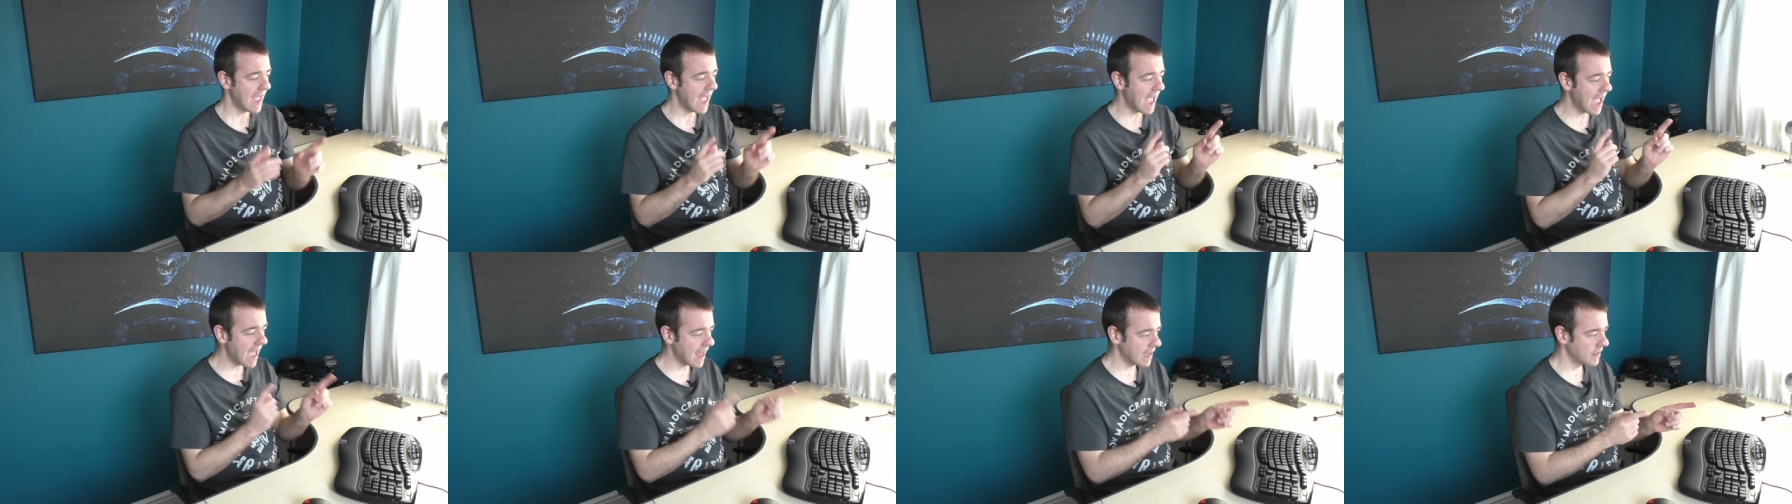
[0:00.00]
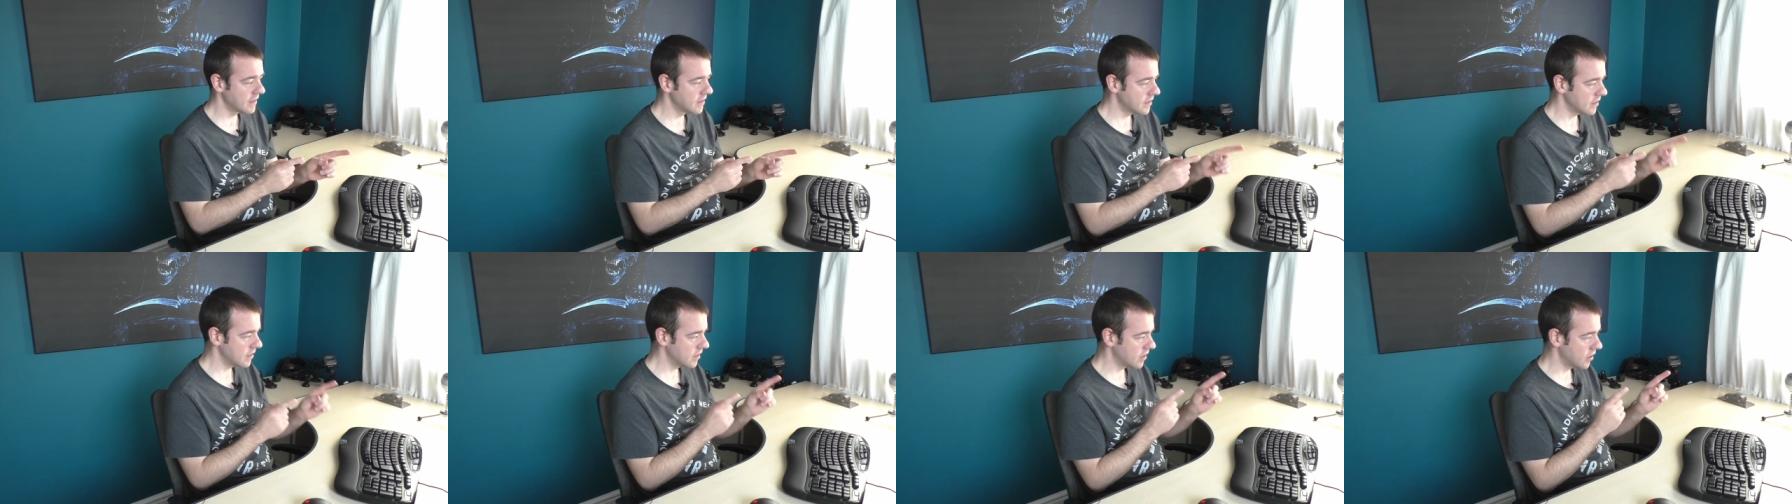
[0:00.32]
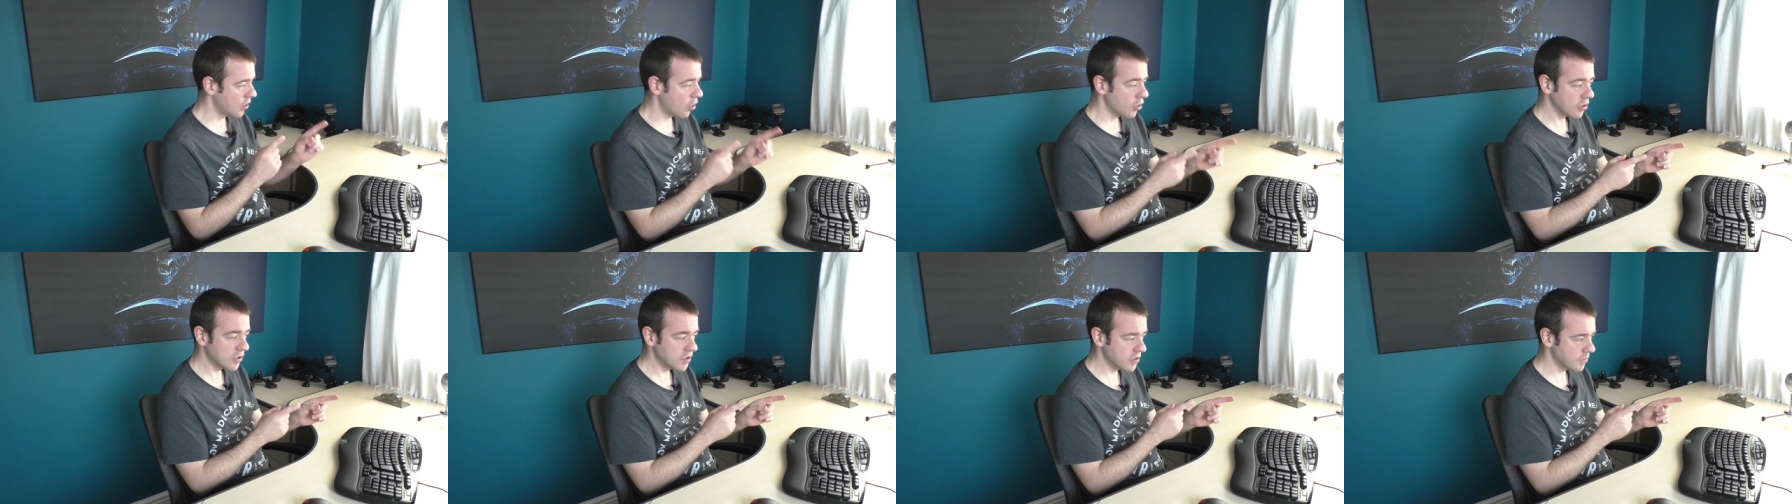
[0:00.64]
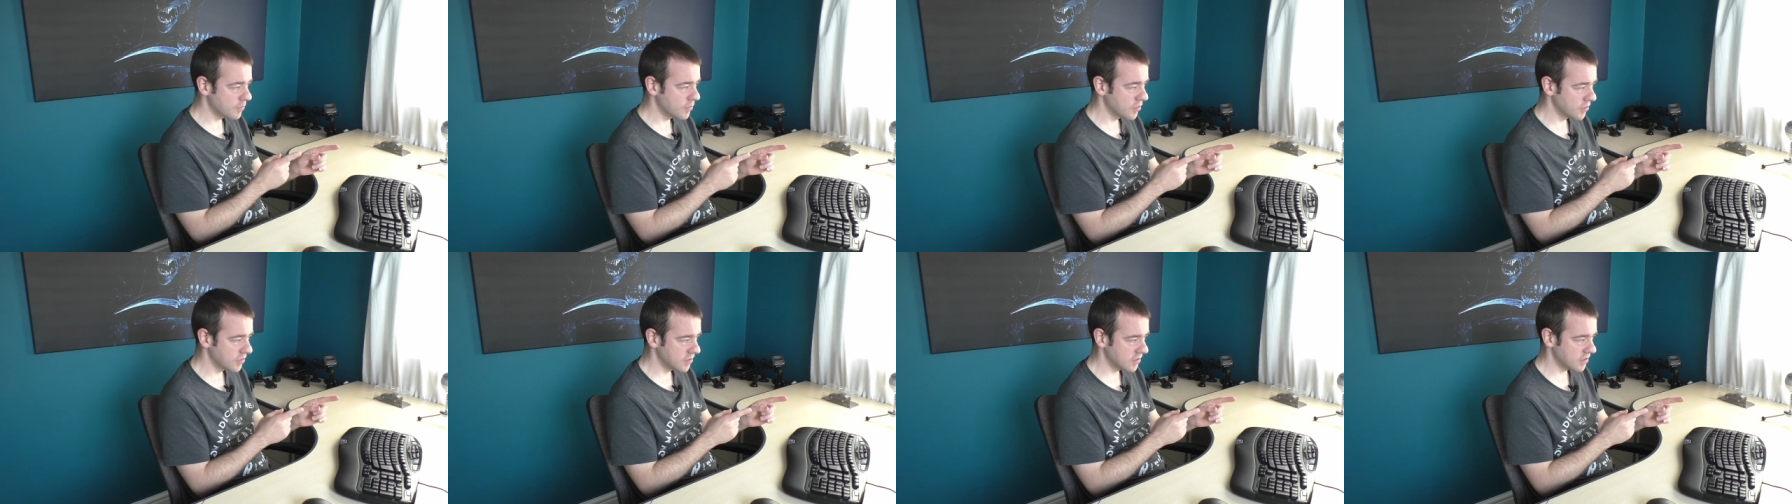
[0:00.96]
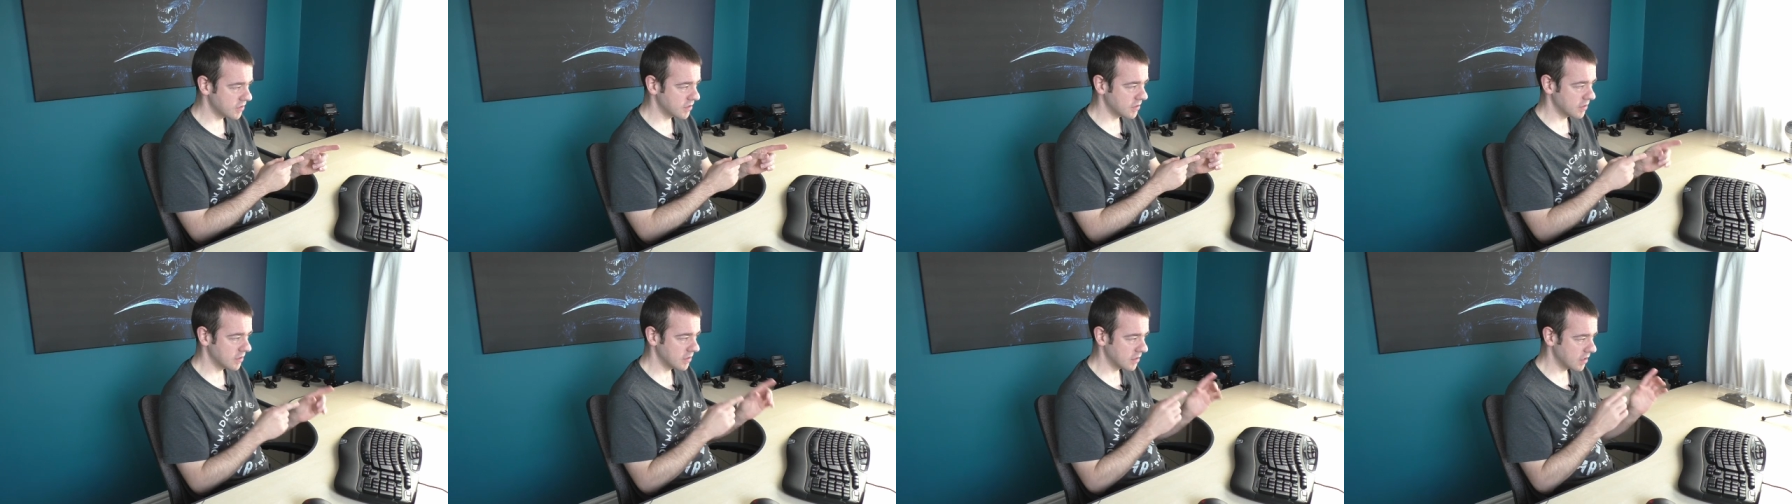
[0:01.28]
and the
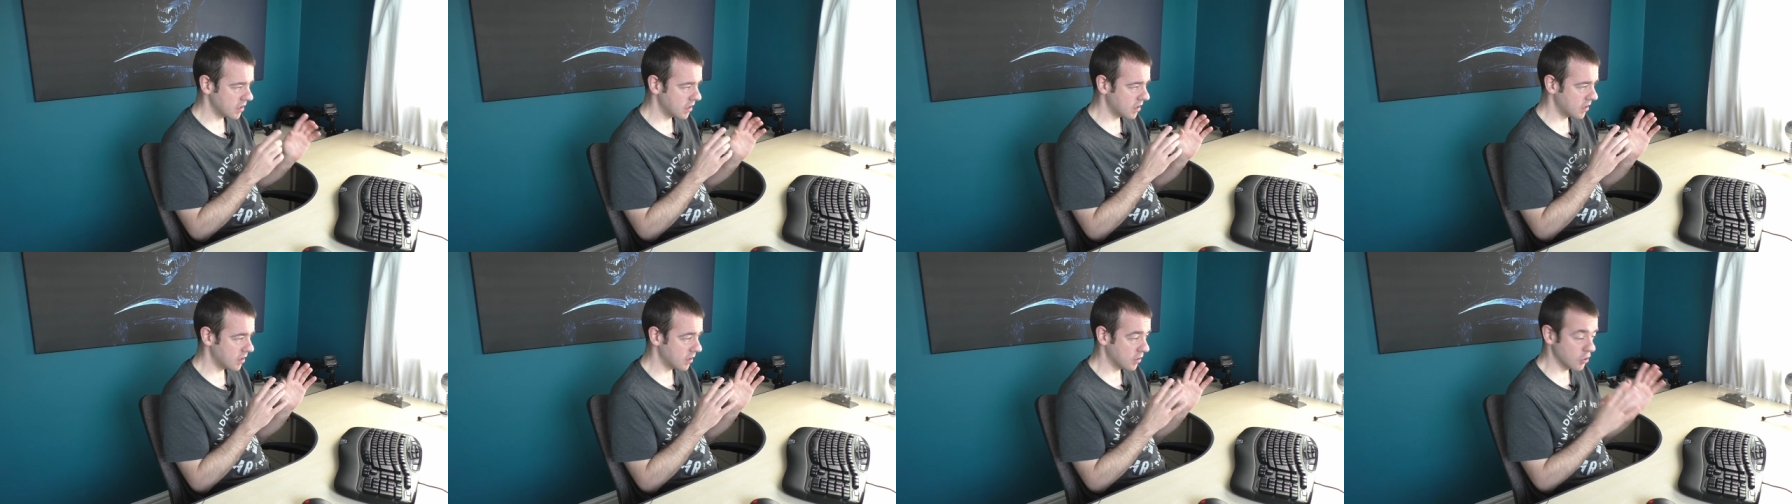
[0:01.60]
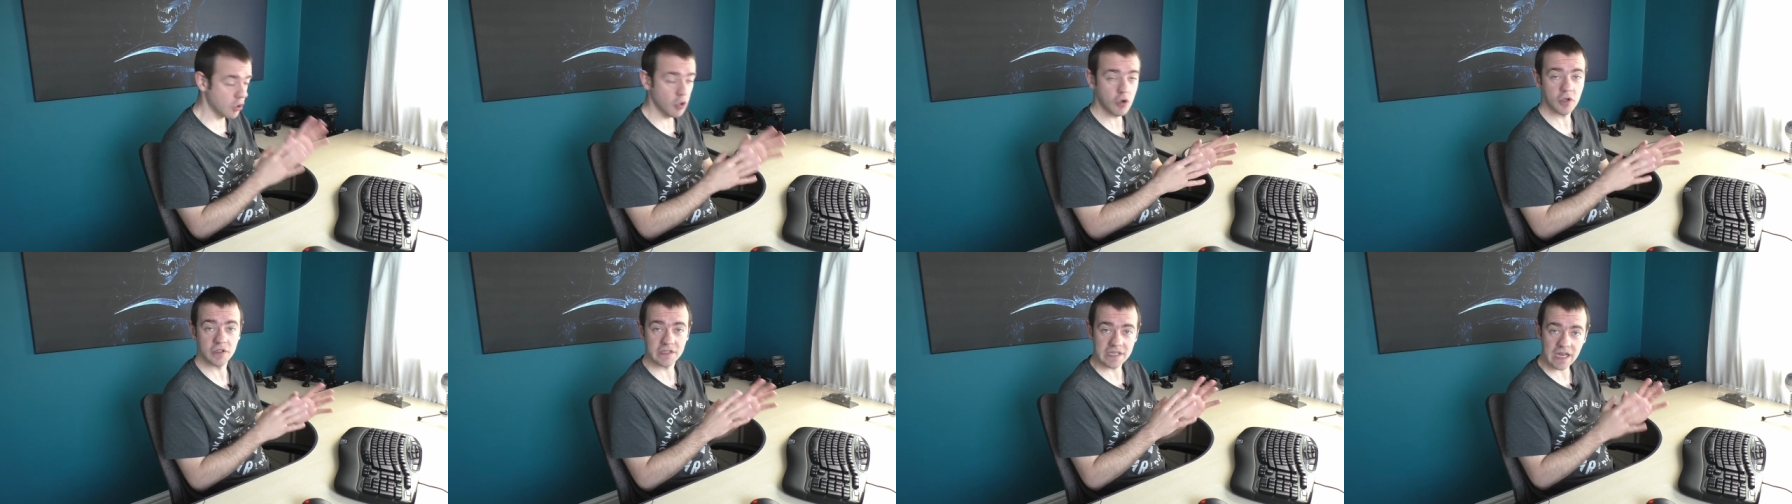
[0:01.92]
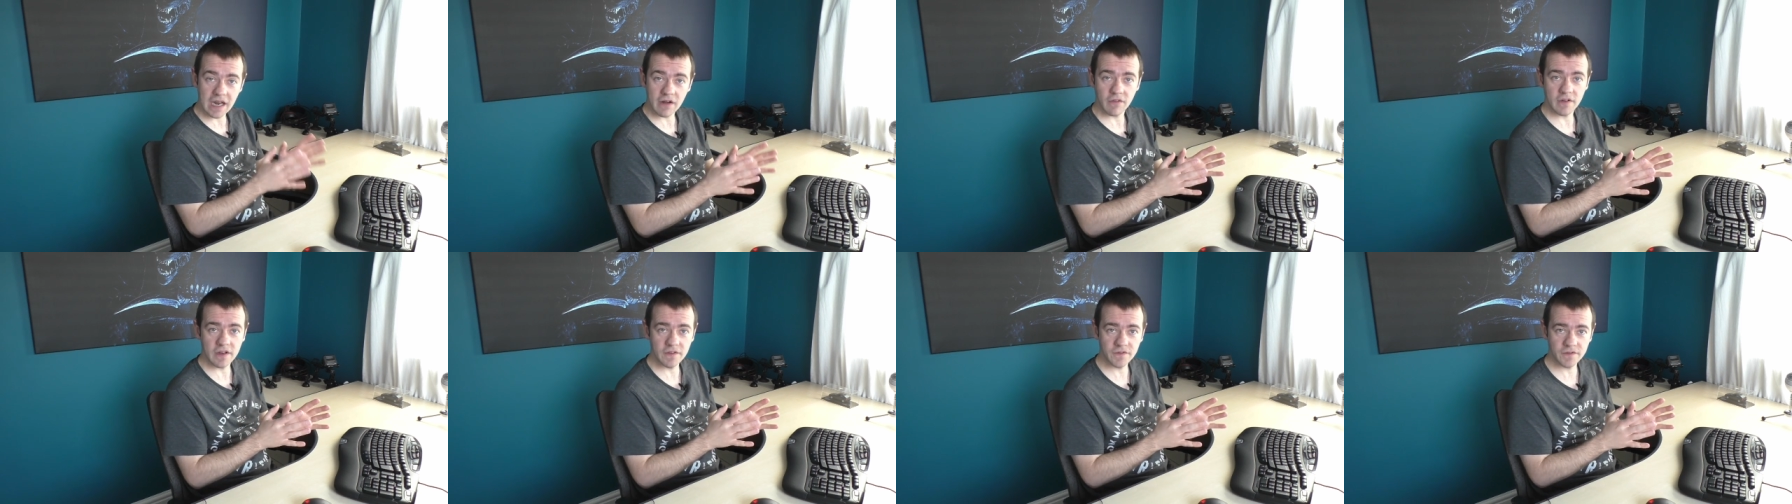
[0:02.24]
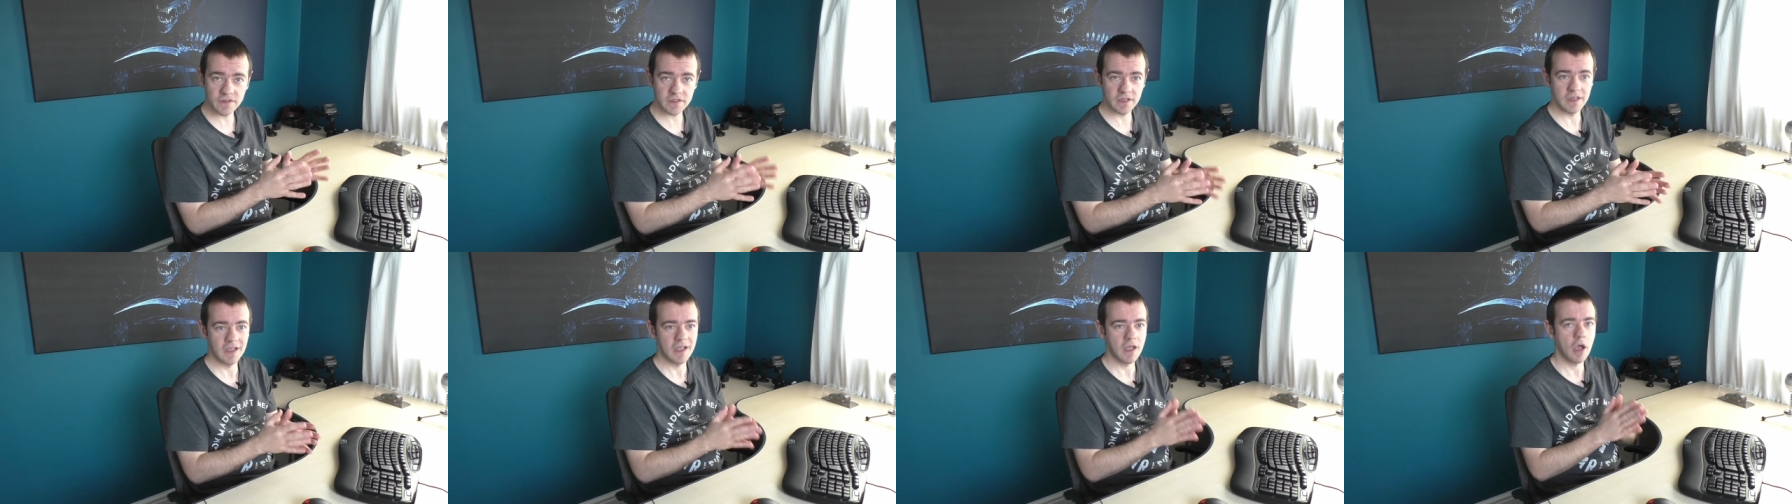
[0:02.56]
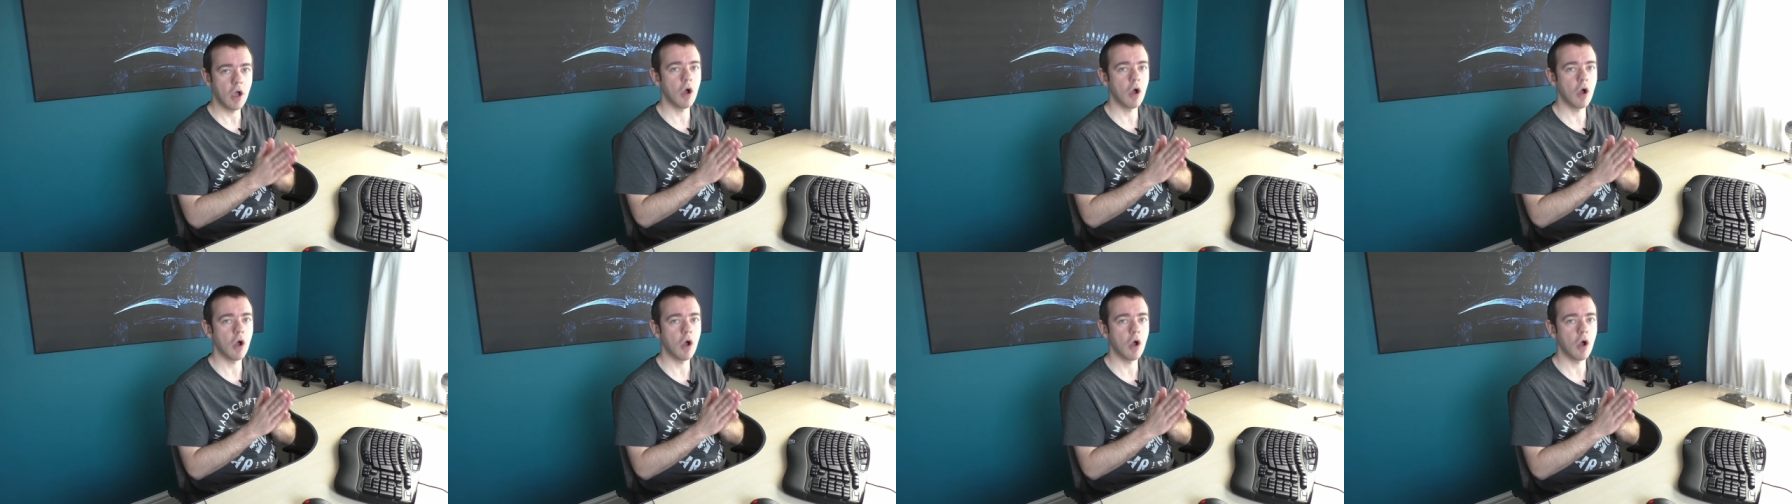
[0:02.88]
Octopus uh, Go tariffs.